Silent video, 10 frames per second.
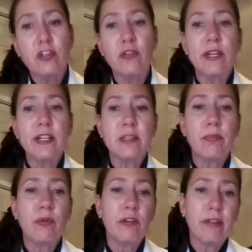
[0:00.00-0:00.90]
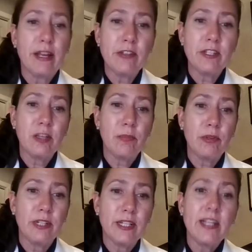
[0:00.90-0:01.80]
to create supportive housing
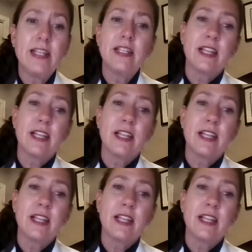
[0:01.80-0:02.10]
community,